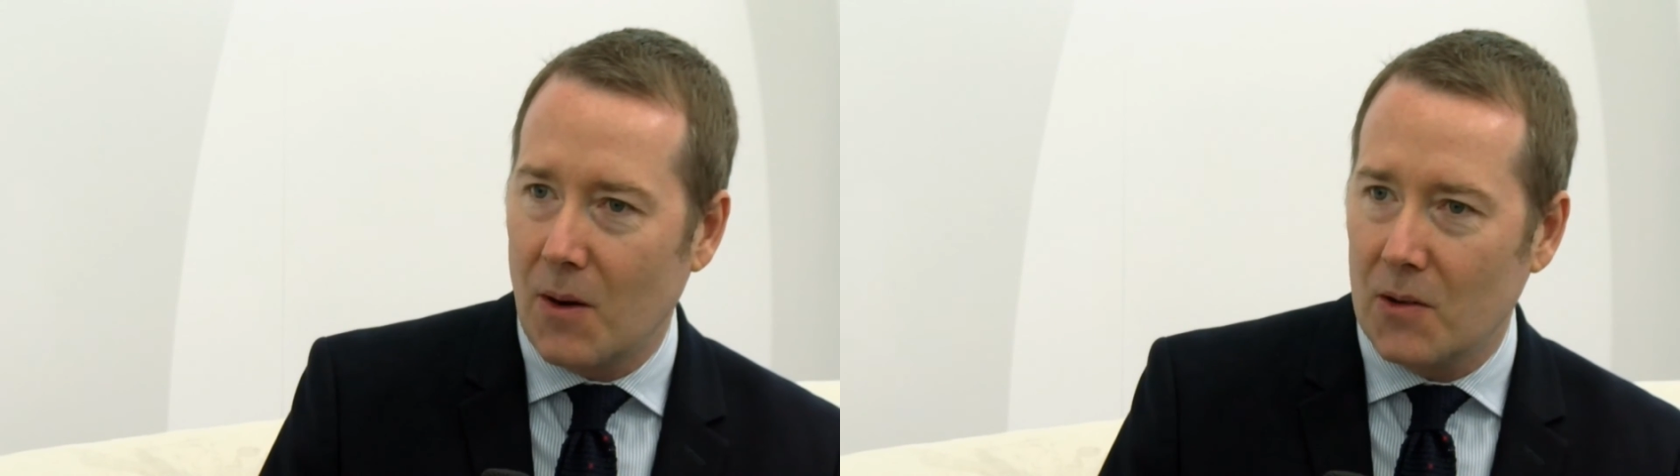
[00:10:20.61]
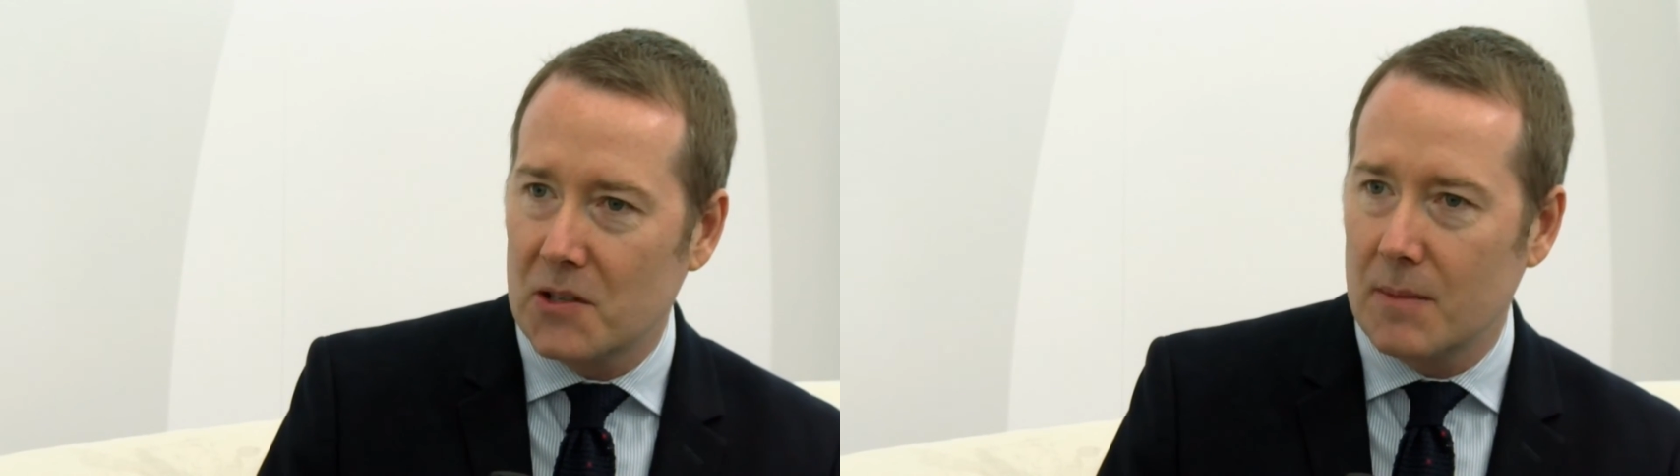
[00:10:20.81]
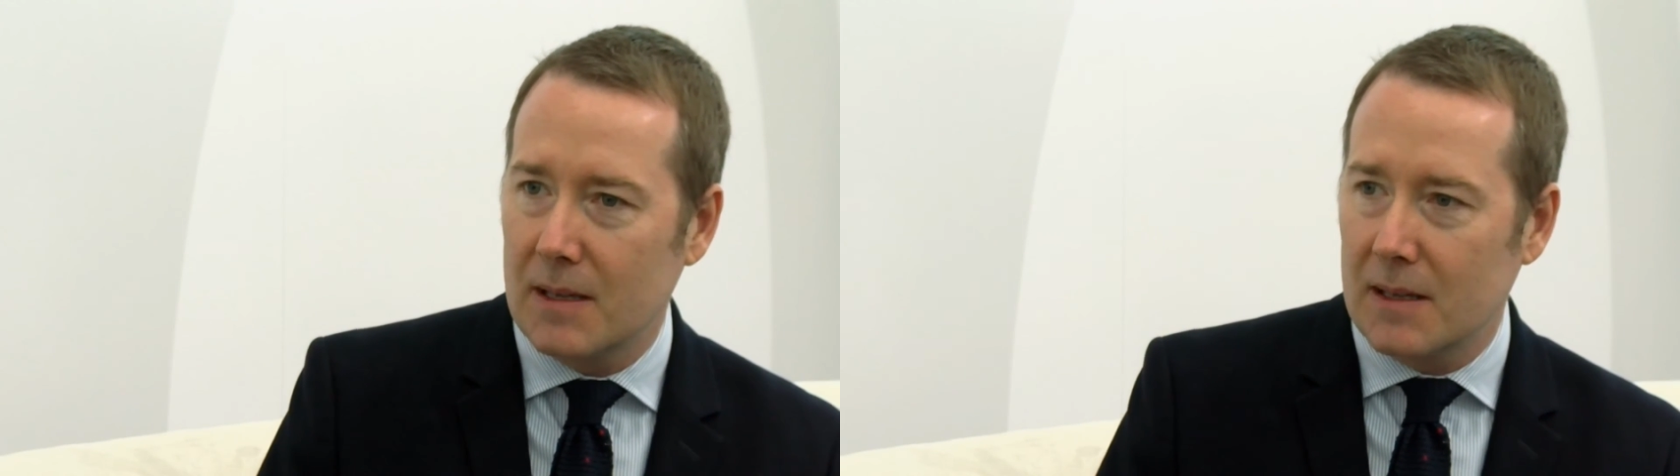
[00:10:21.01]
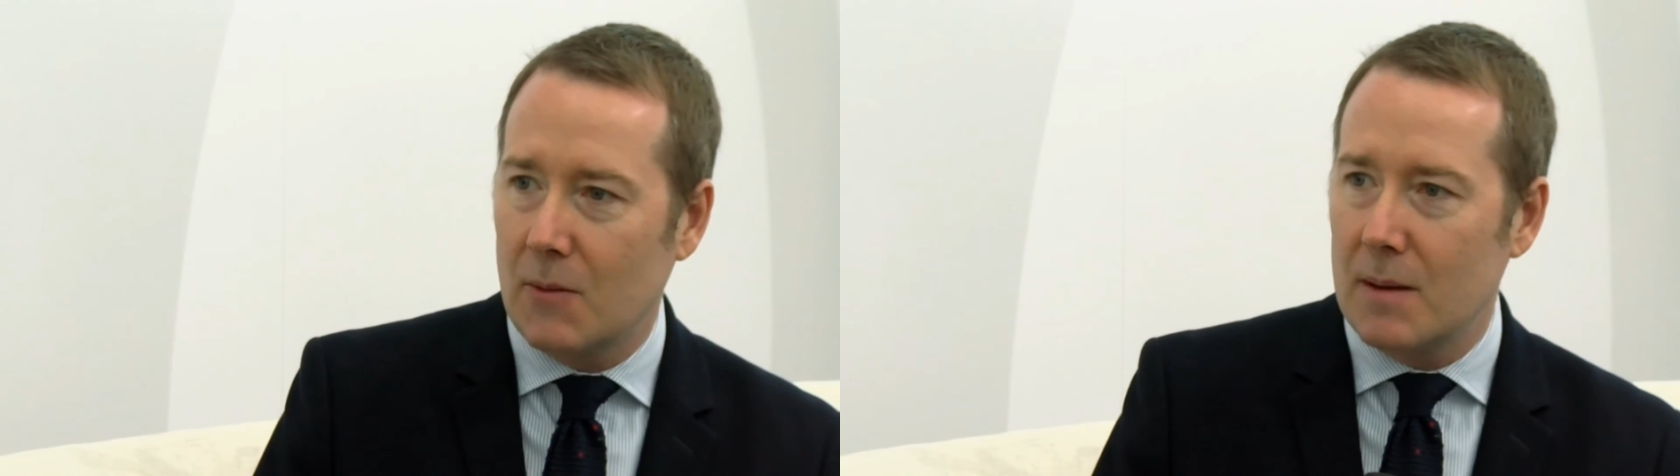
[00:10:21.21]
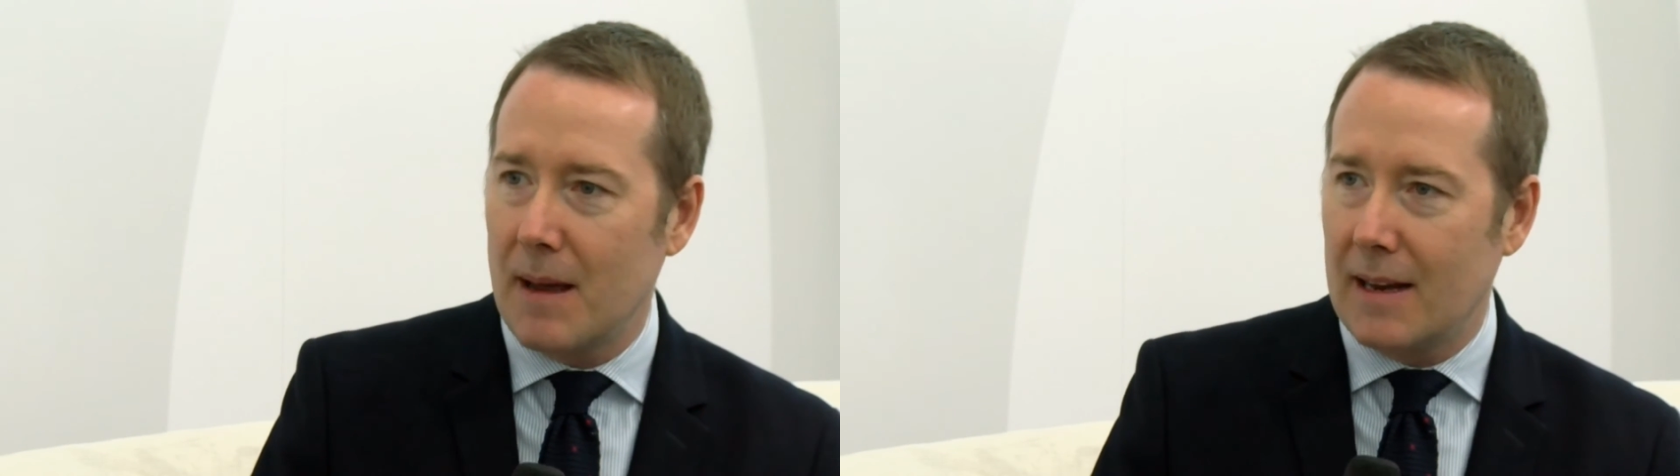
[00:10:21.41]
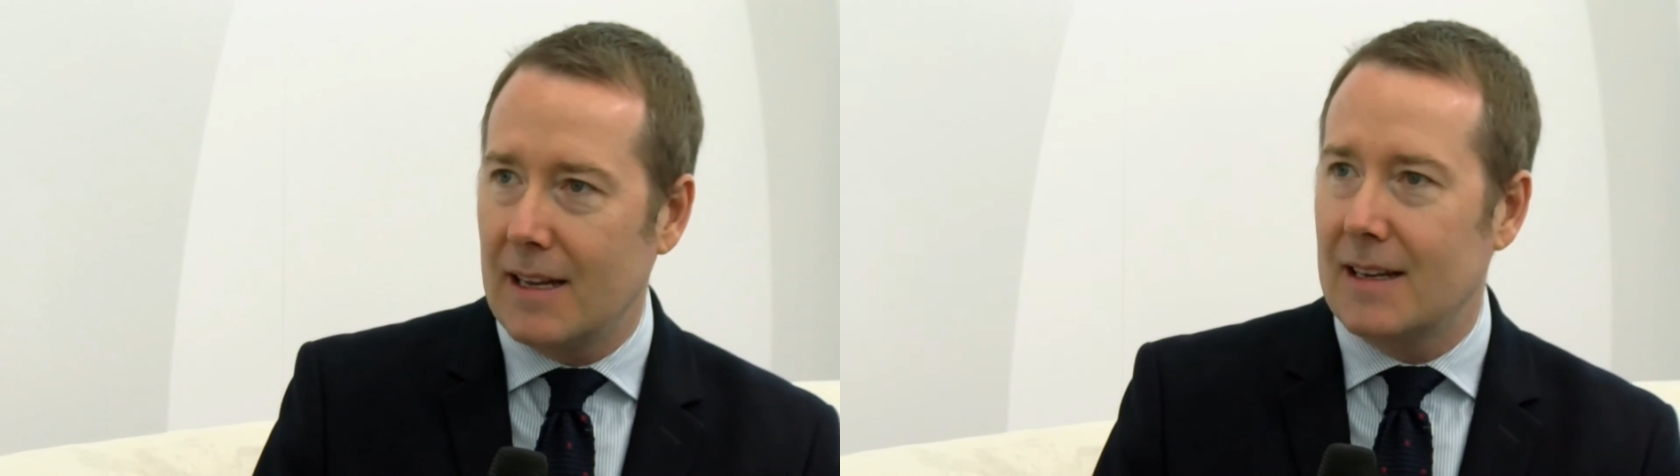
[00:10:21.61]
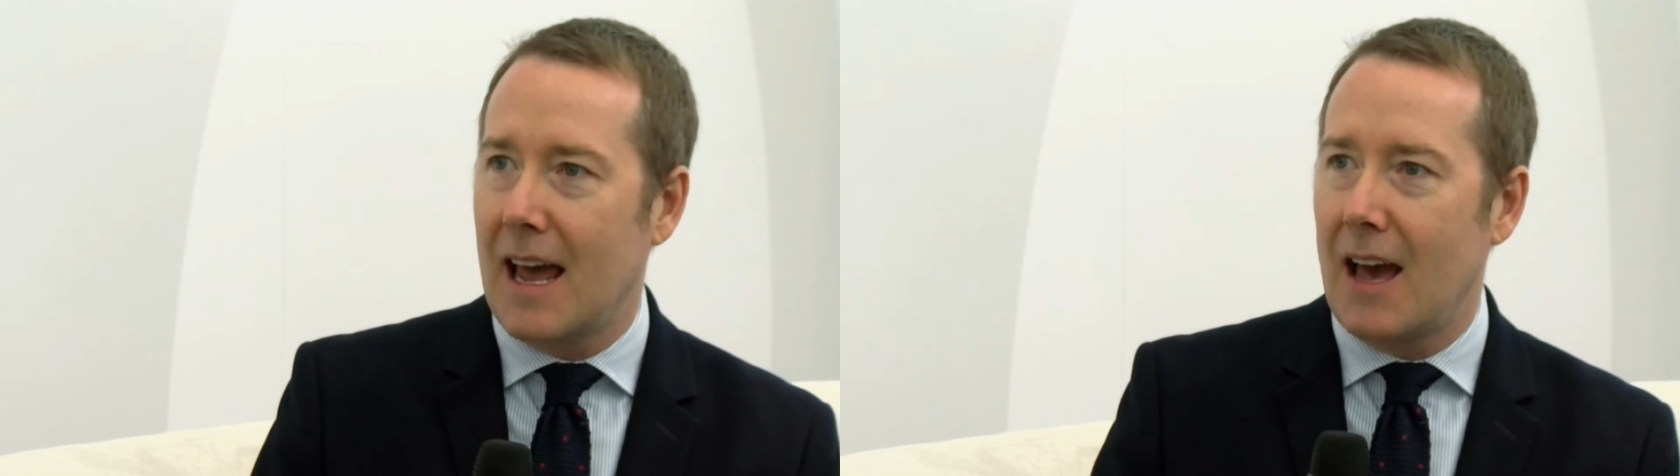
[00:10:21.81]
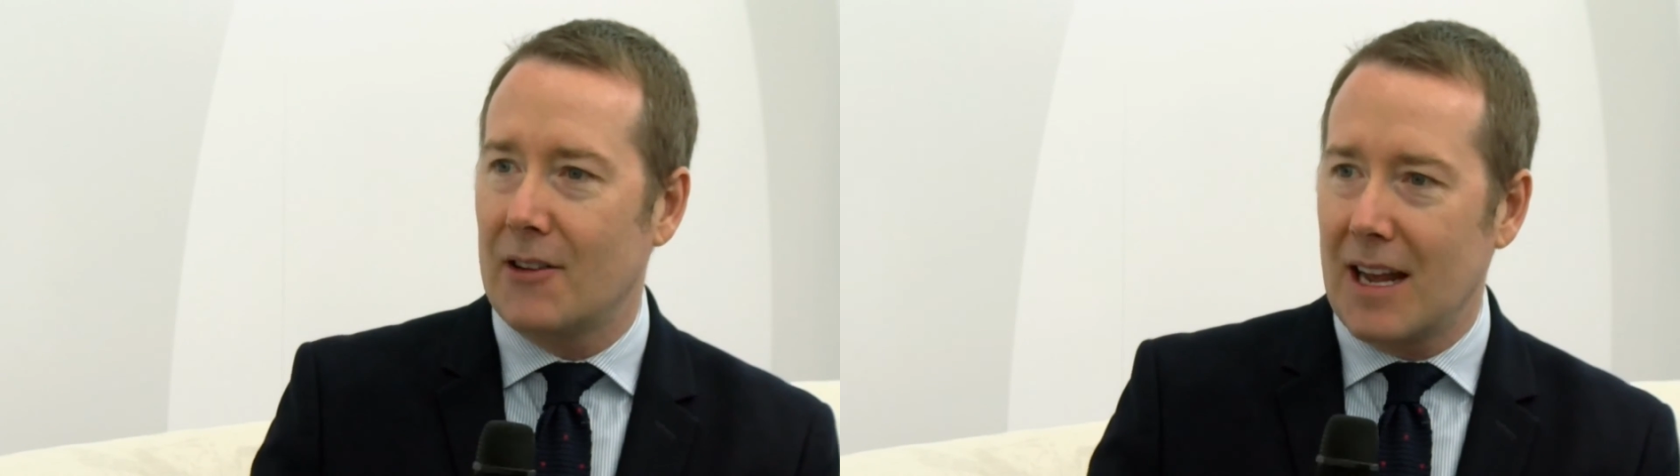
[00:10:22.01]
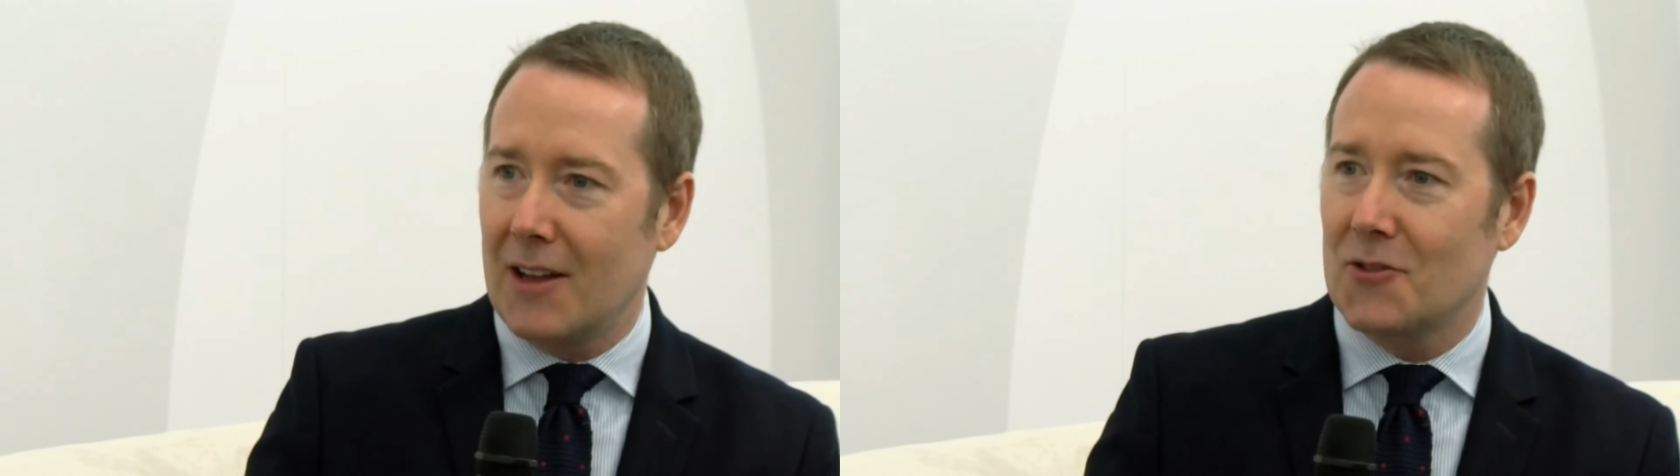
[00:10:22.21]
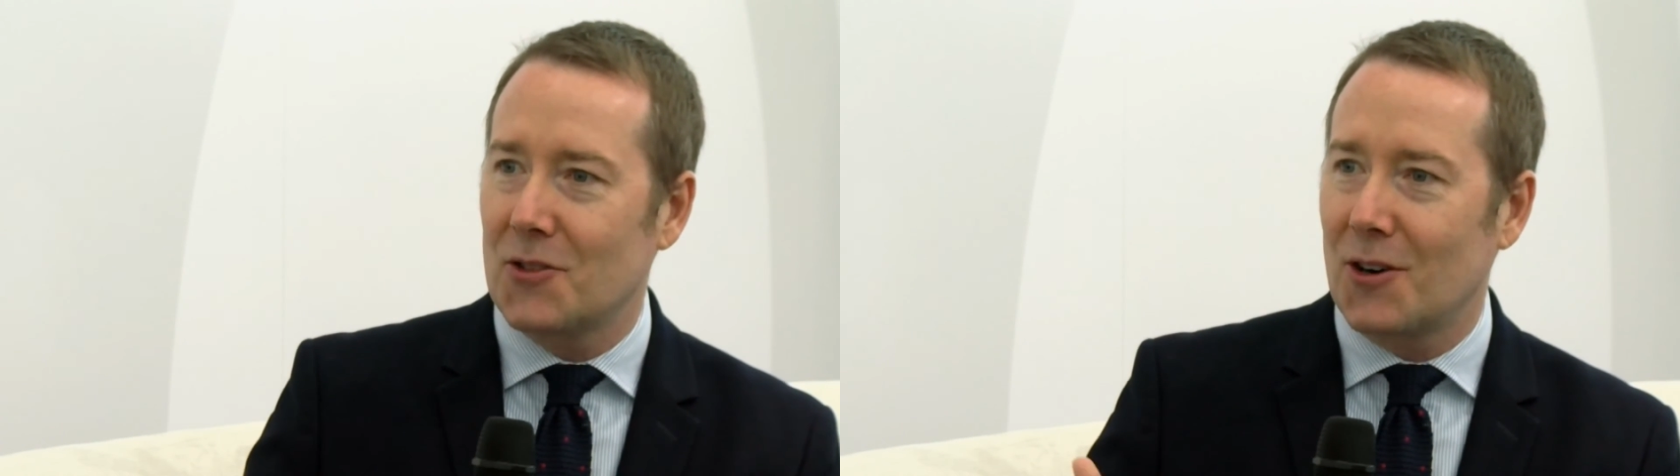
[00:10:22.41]
ultimately we may need to have an
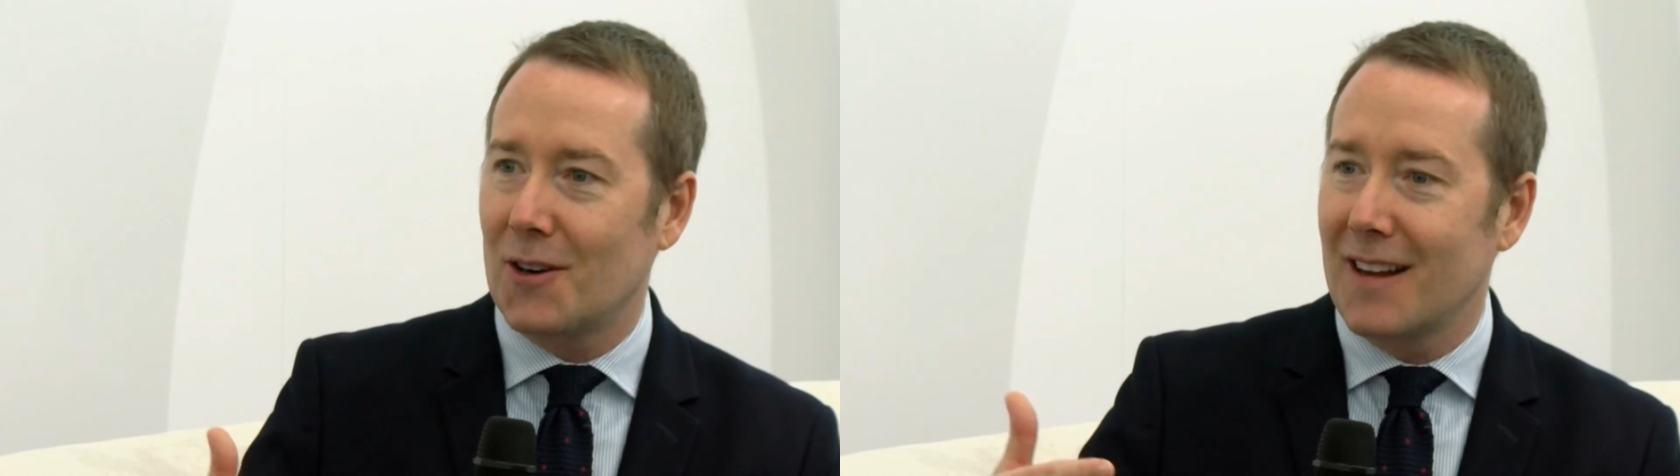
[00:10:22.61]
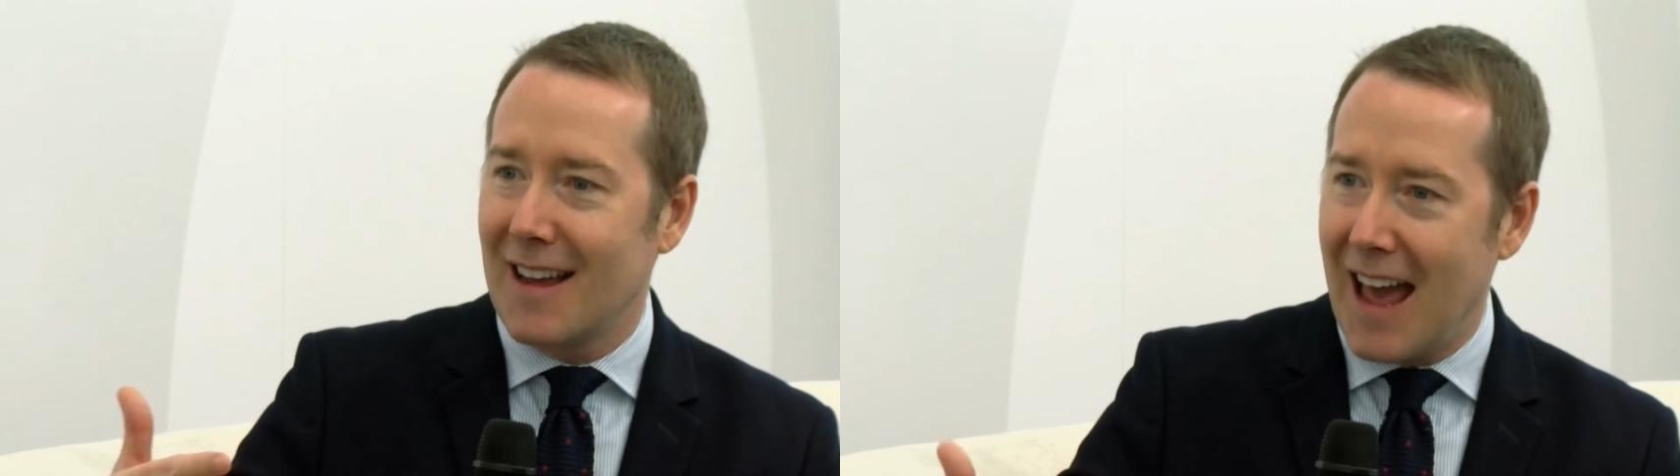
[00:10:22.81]
answer